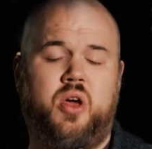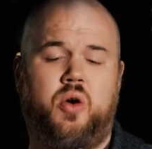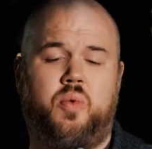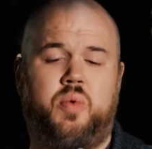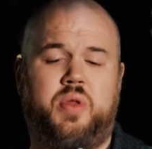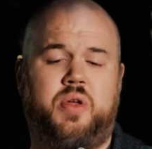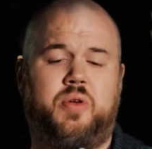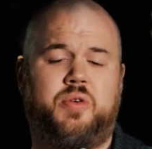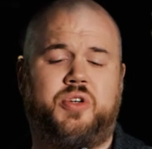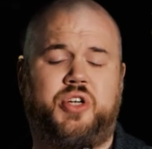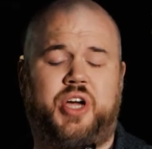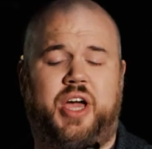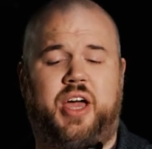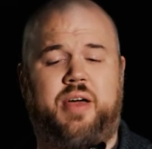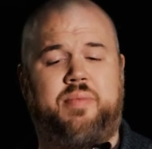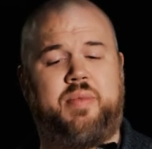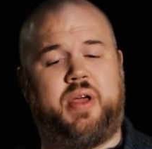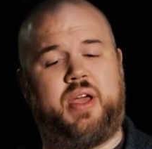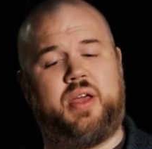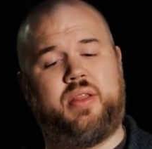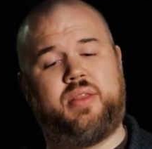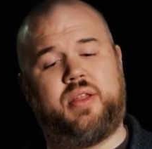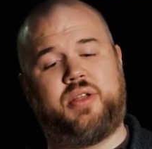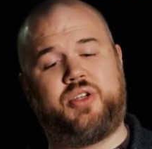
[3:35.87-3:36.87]
When you jam
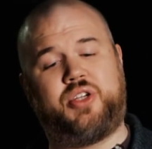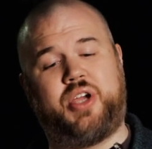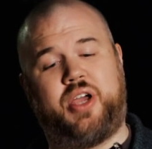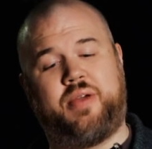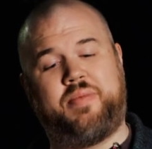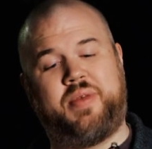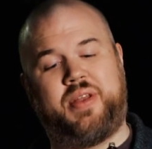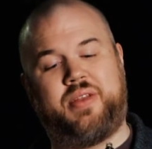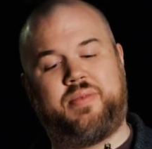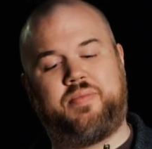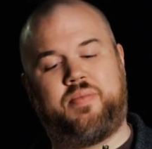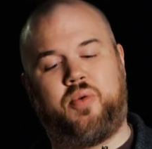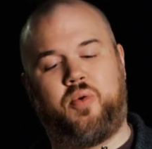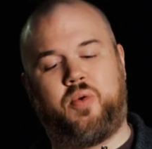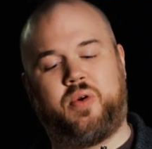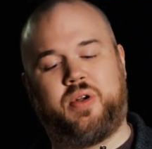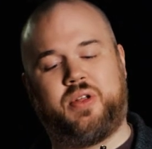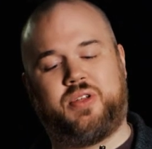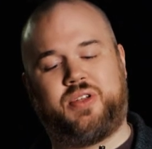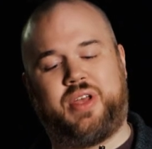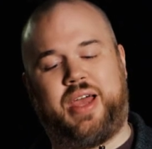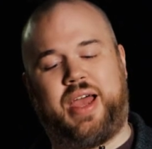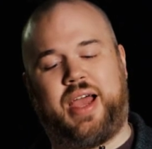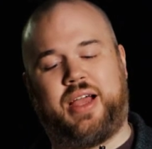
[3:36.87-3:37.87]
in, the jam in port
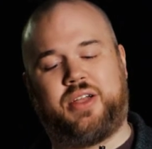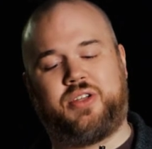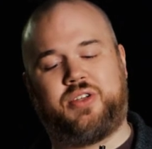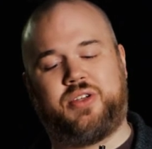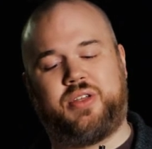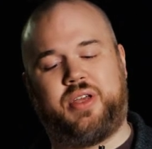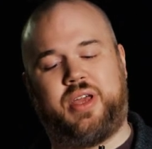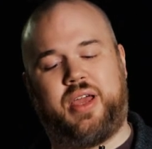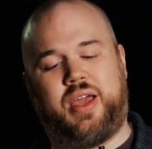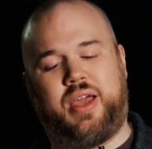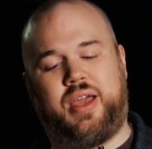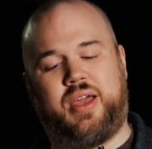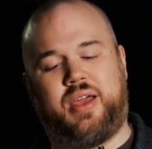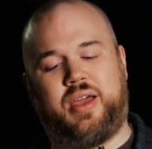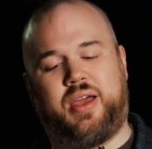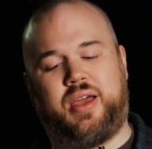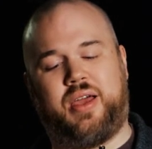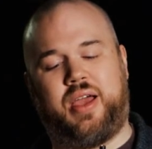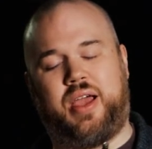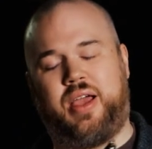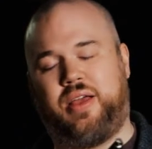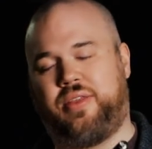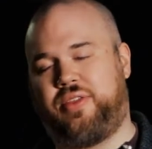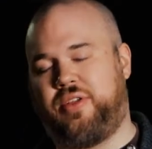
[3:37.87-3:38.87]
is actually
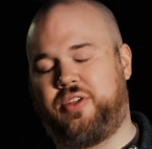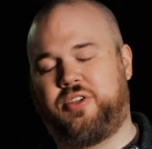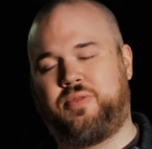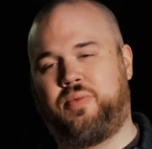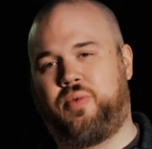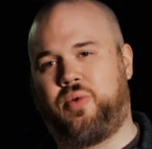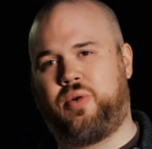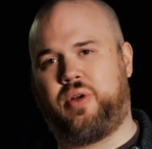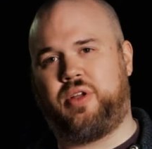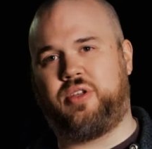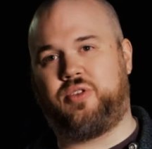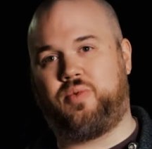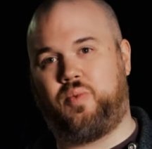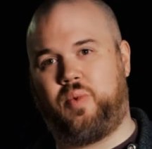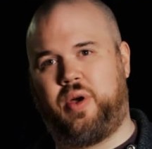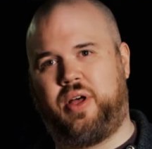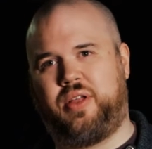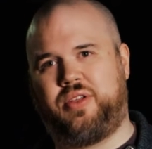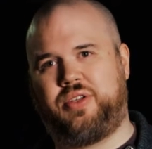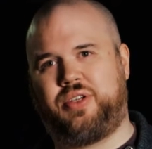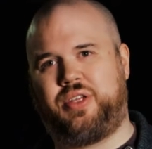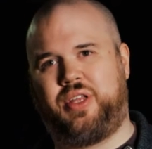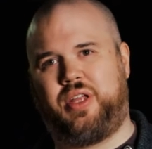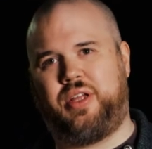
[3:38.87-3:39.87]
a 1/8" port as
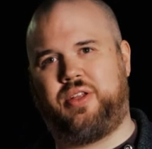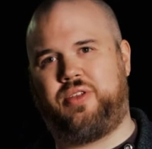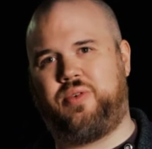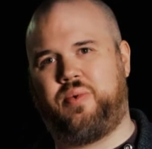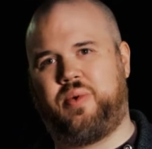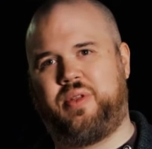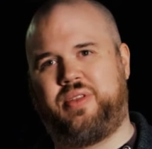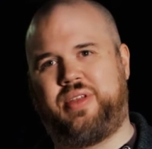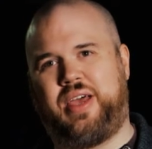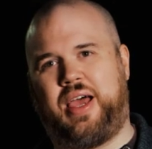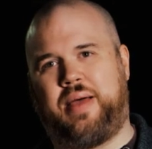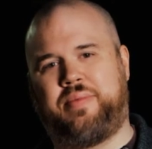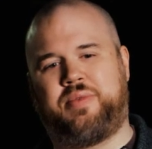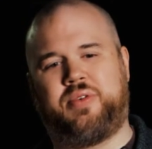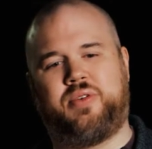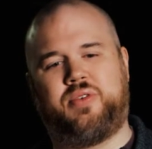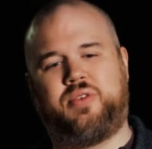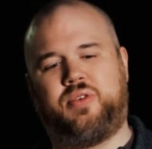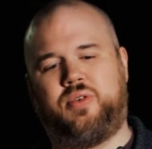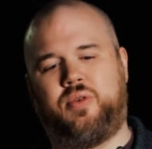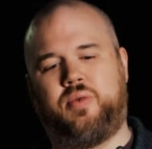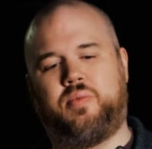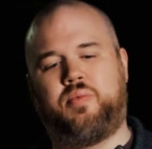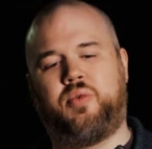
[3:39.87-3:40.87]
well, so you need to adapter
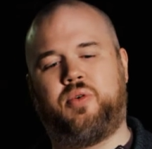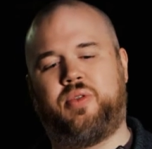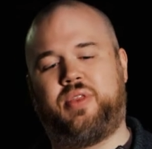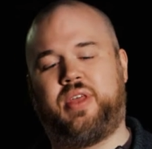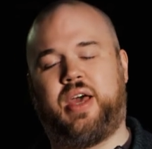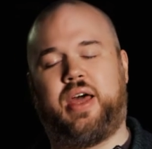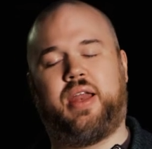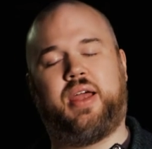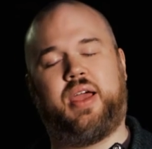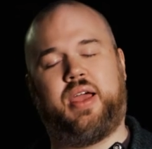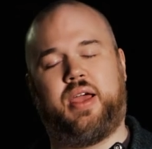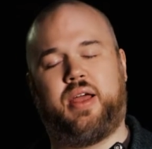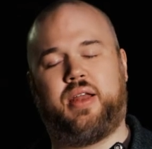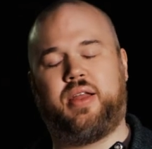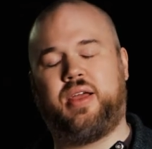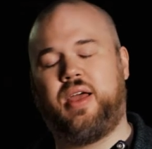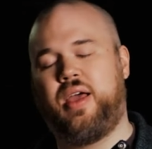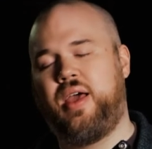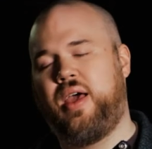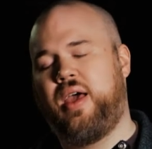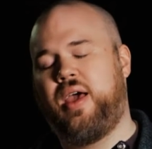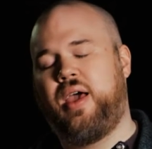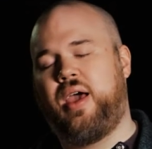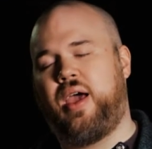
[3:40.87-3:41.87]
to put that in,
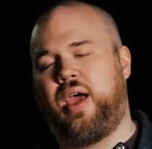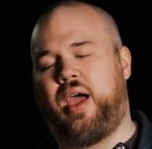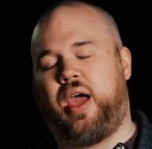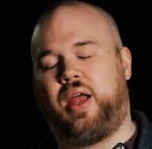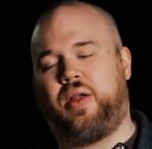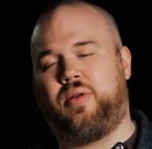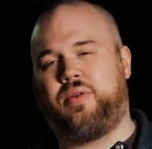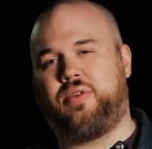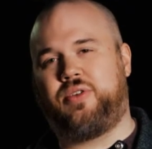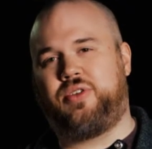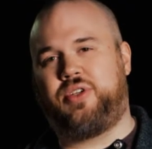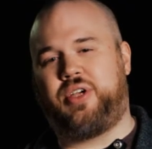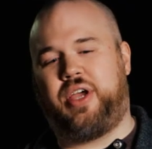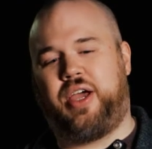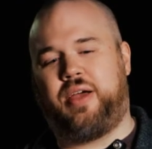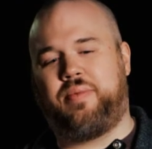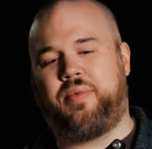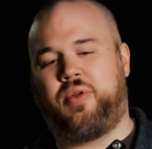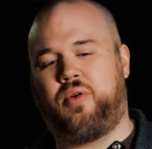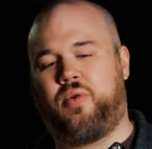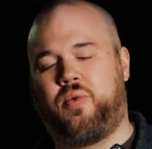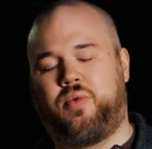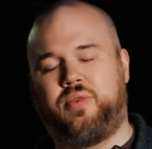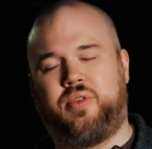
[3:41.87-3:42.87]
and it'll jam
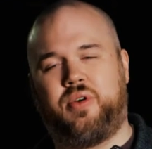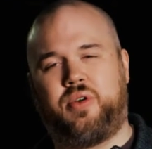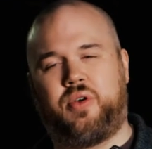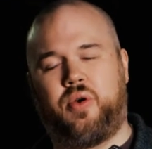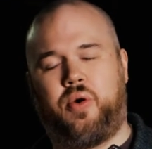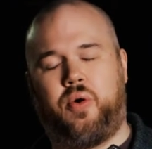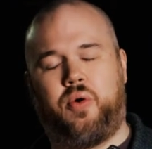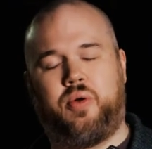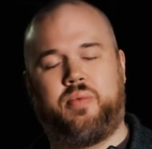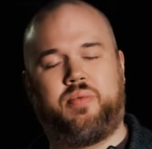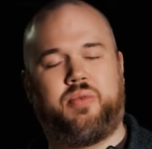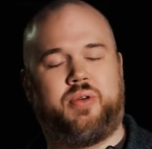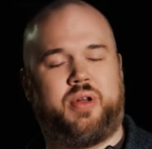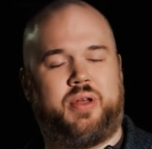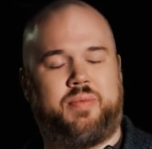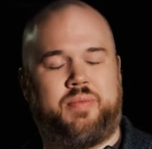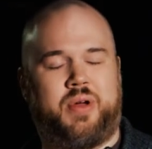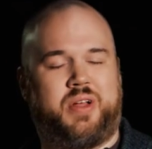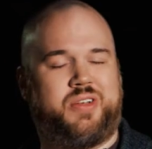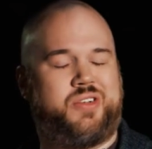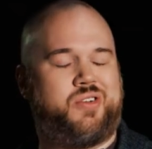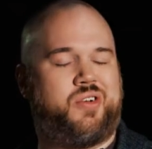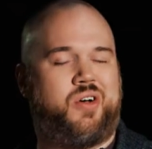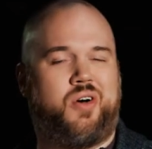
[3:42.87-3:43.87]
and hold the code pretty
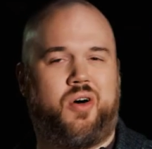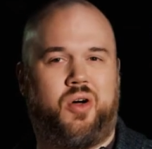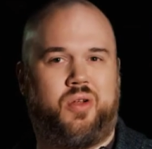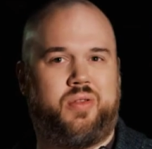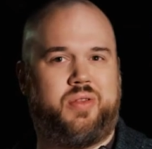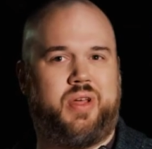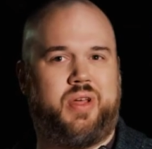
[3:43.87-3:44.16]
much all